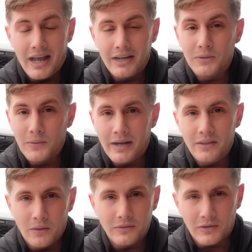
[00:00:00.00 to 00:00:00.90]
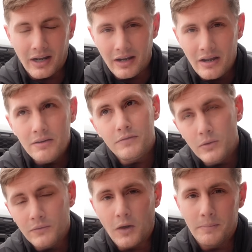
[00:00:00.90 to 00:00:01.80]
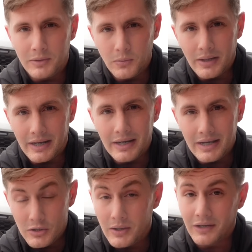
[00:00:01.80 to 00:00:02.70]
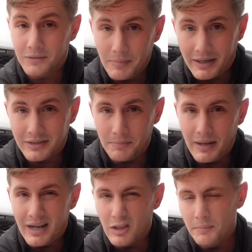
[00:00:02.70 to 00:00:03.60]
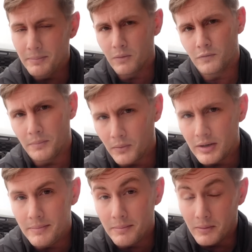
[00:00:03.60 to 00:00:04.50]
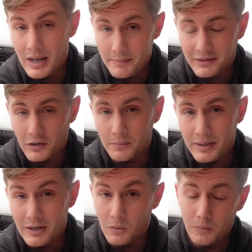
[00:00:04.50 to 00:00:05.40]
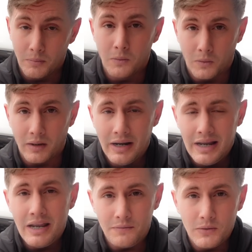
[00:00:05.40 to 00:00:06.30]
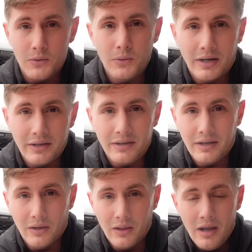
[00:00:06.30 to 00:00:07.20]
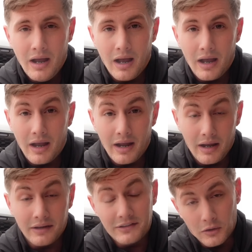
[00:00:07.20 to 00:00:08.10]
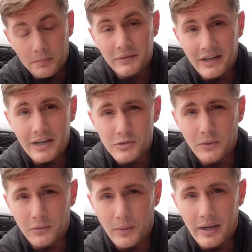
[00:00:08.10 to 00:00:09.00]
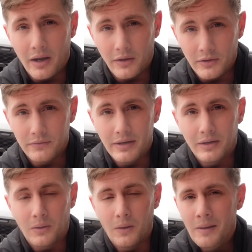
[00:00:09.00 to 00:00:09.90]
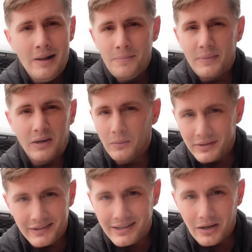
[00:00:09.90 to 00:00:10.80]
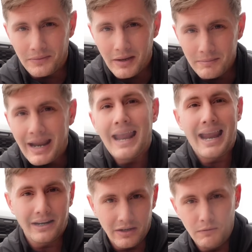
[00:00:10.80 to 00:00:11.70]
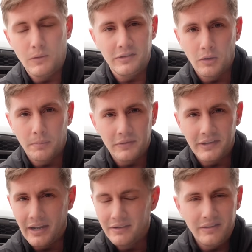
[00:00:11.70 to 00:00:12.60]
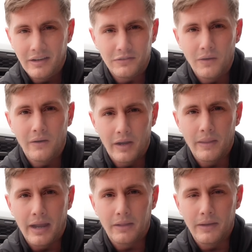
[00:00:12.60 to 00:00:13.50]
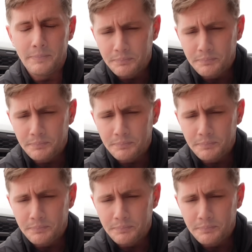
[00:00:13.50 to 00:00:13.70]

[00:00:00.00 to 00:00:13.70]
Granted, those are kind of few and far between, and you can expect to pay a little bit more of a premium, MSRP or more, if you do get a deal, a 0% interest rate on your vehicle. They don't discount them and give you 0%. That's very unlikely.